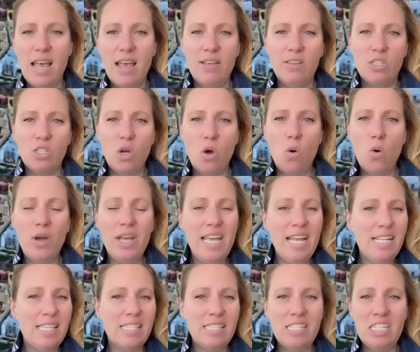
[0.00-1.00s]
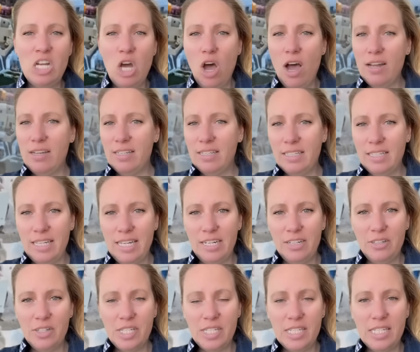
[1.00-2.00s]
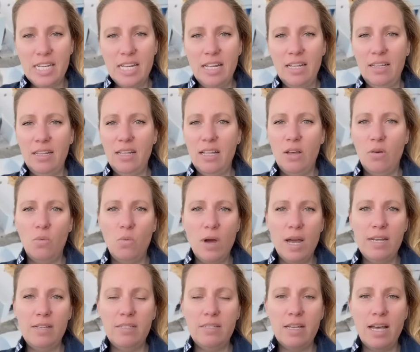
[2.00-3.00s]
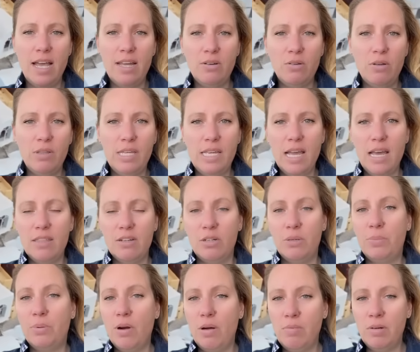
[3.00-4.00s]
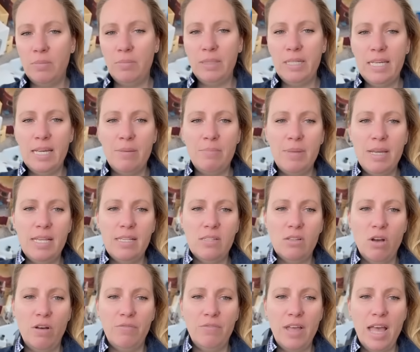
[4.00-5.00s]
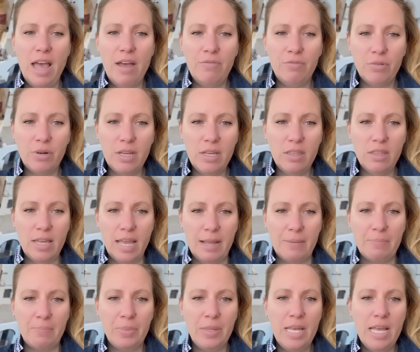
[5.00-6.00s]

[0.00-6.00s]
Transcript: So it's not clear still one side or the other, probably a mix of everything.